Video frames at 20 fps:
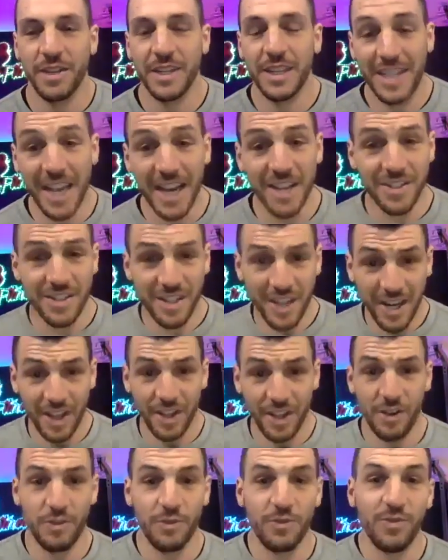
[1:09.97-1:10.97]

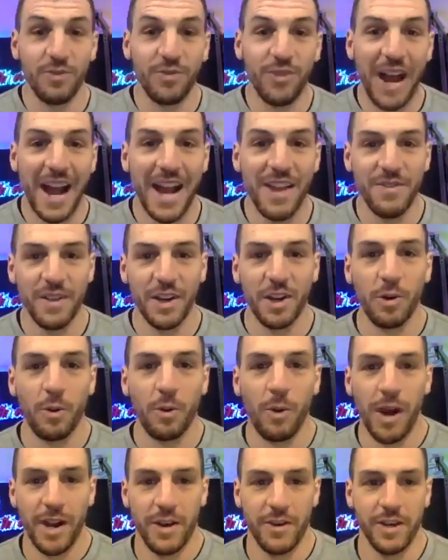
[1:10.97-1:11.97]
5
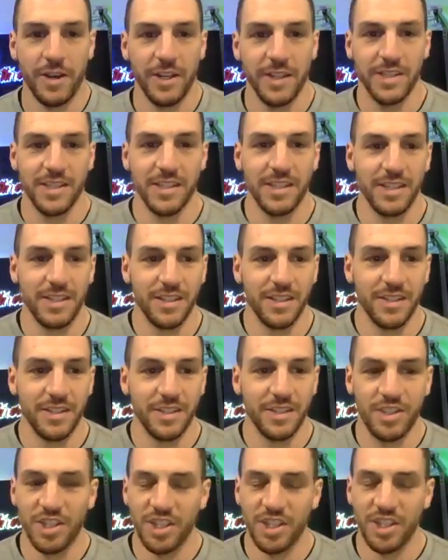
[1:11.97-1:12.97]
inquiries
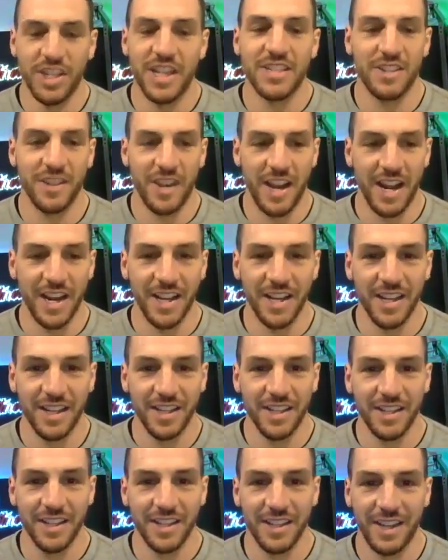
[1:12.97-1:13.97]
just yesterday,
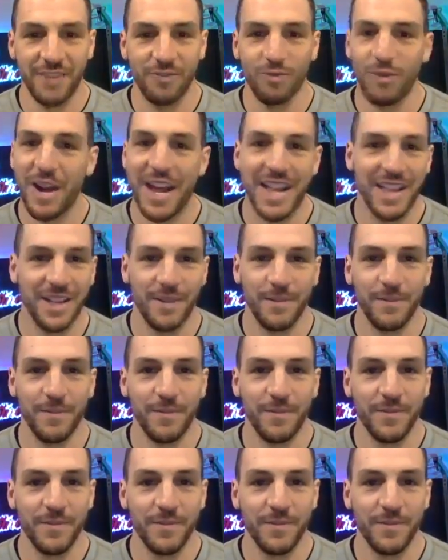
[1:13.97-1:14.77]
like random.